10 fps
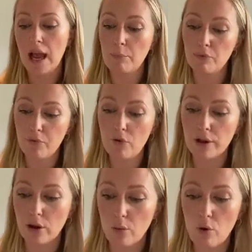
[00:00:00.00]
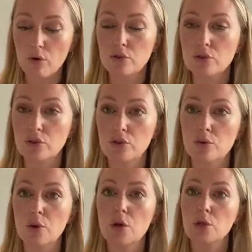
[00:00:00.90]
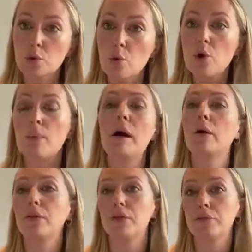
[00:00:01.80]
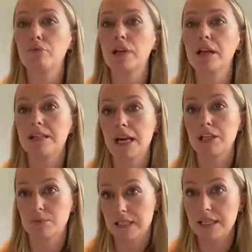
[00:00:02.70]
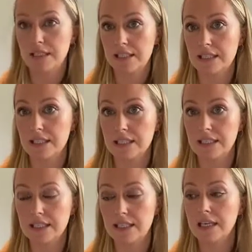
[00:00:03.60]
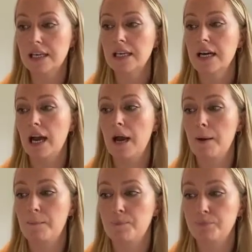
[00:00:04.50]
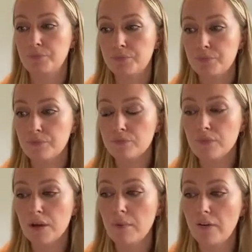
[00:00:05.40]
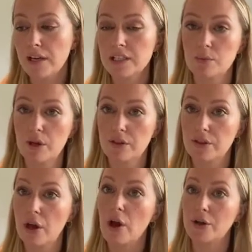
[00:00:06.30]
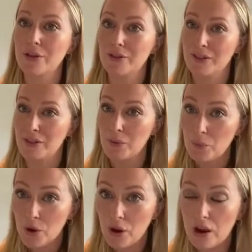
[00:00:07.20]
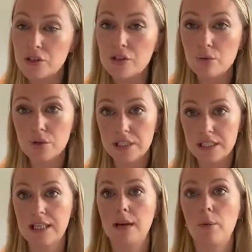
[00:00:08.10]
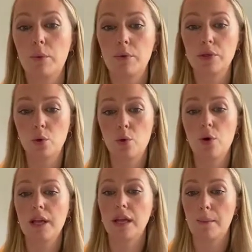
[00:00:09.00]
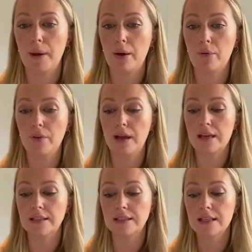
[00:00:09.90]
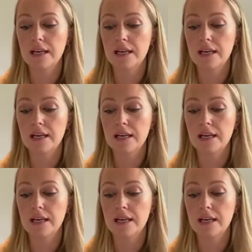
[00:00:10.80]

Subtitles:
And before I go on to talk about the 3 attachment tendencies that Mary Ainsworth argued that there were, I do want to say, when we're talking about this,